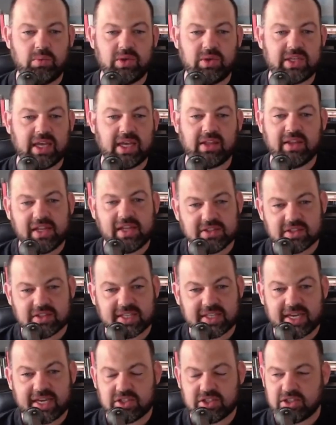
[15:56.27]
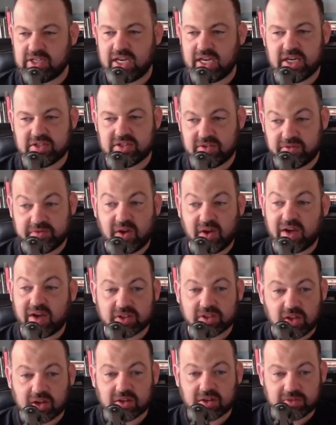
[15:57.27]
who would get legislation changed
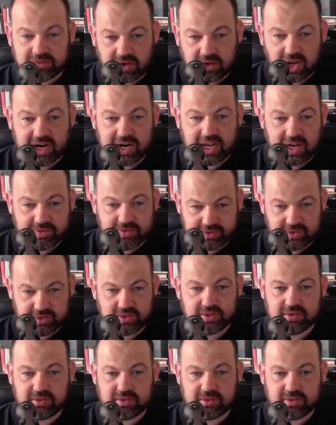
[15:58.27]
at 5 o'clock on a Friday.